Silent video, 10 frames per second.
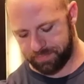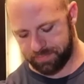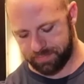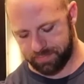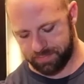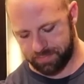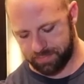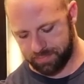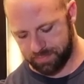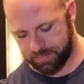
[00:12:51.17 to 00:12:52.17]

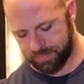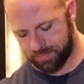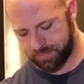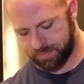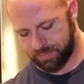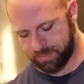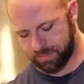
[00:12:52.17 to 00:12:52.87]
[no speech]